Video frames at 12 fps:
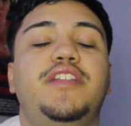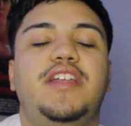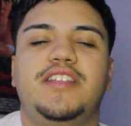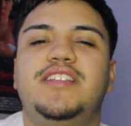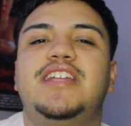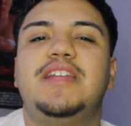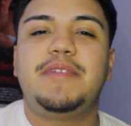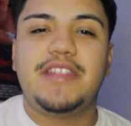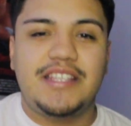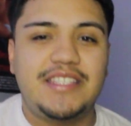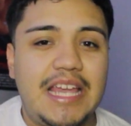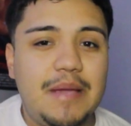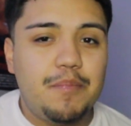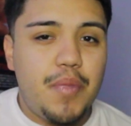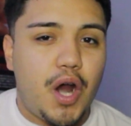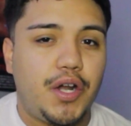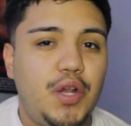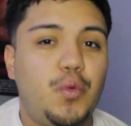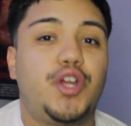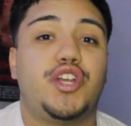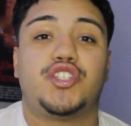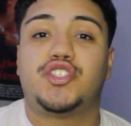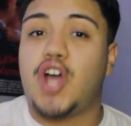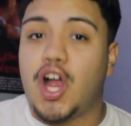that this is going to be the same party where your
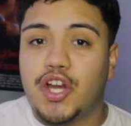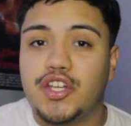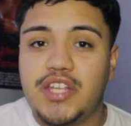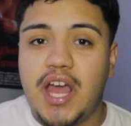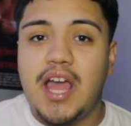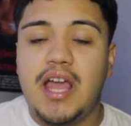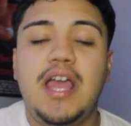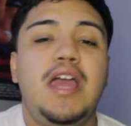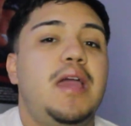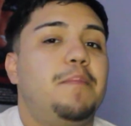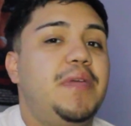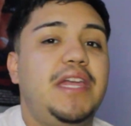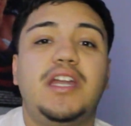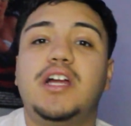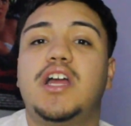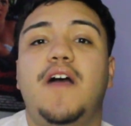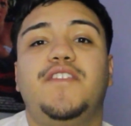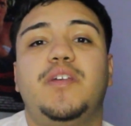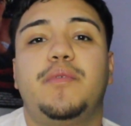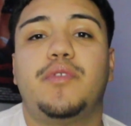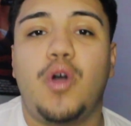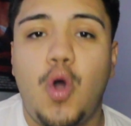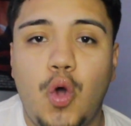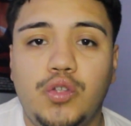stalker's at, being uncomfortable
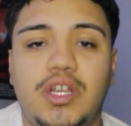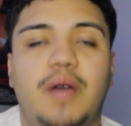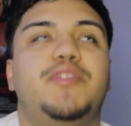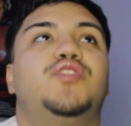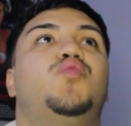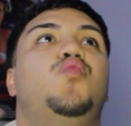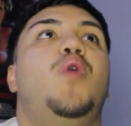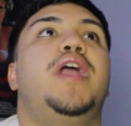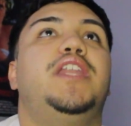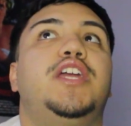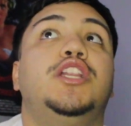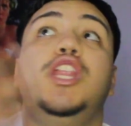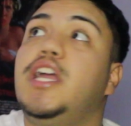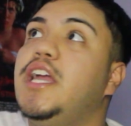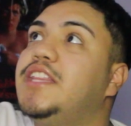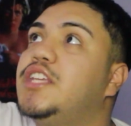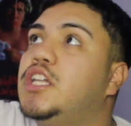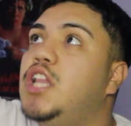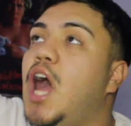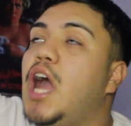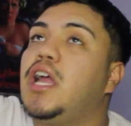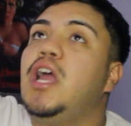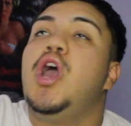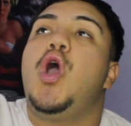the whole time, just waiting, looking at the
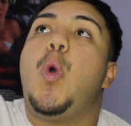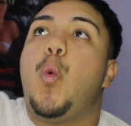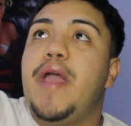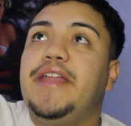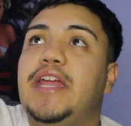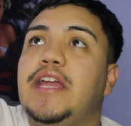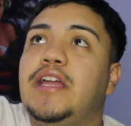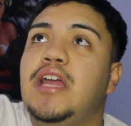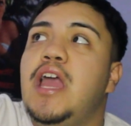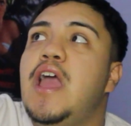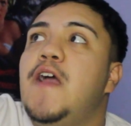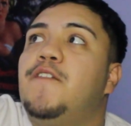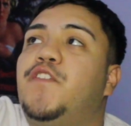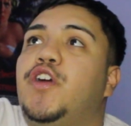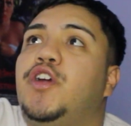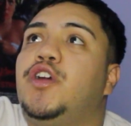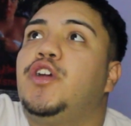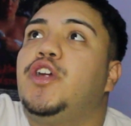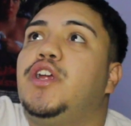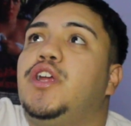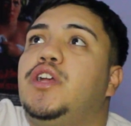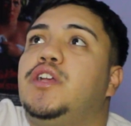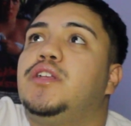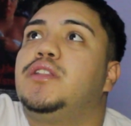clock, waiting for
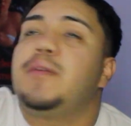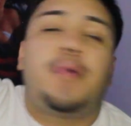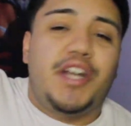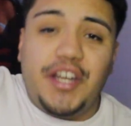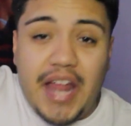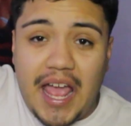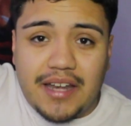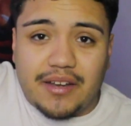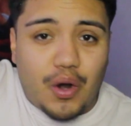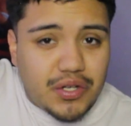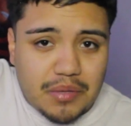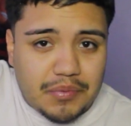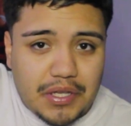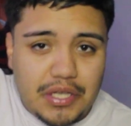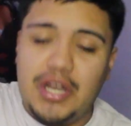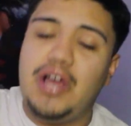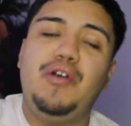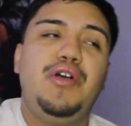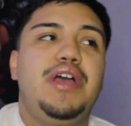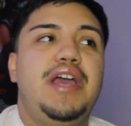the party to end or something, you know?